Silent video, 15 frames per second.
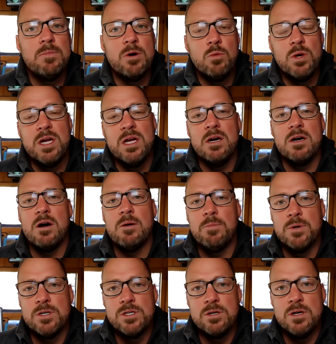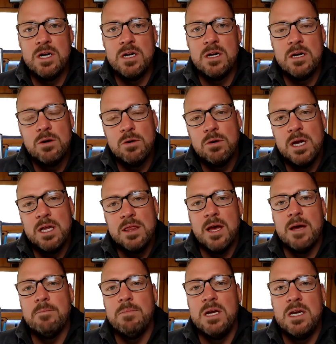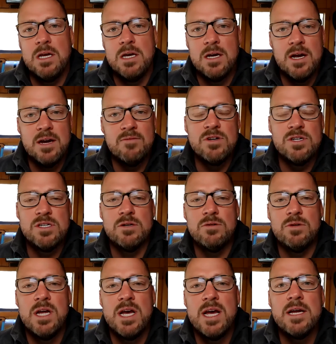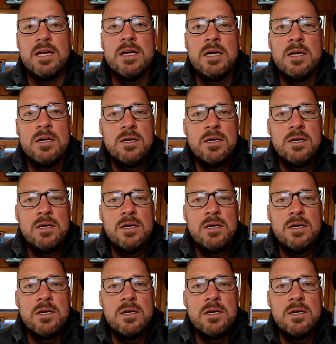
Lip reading: but we get an opportunity to create that media every single day.